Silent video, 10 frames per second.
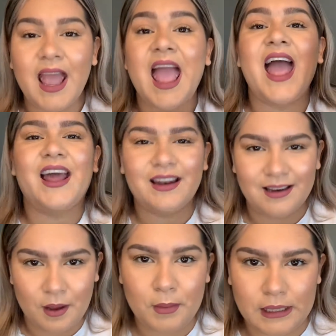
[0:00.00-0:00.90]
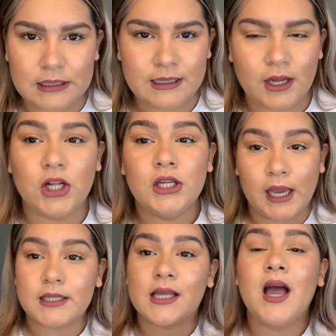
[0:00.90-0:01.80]

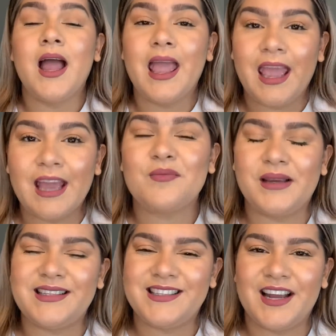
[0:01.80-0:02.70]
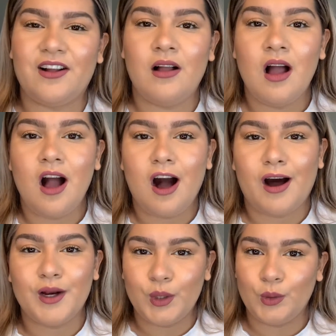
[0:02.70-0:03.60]
Yes, Handmaid's Tale
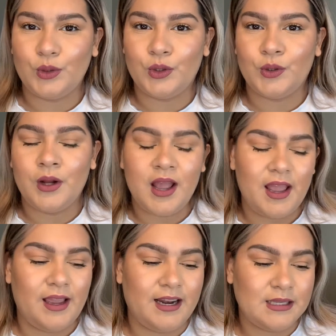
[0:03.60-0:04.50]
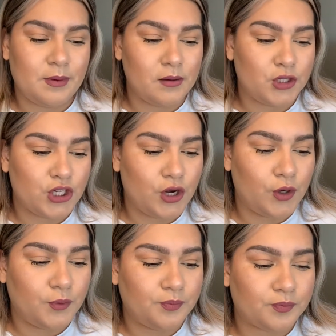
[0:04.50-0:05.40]
on Hulu. It is a bomb
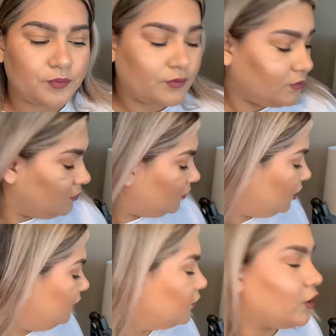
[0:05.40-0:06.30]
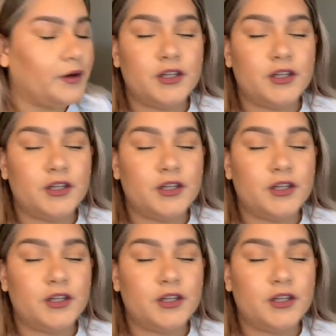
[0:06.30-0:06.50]
show. If you're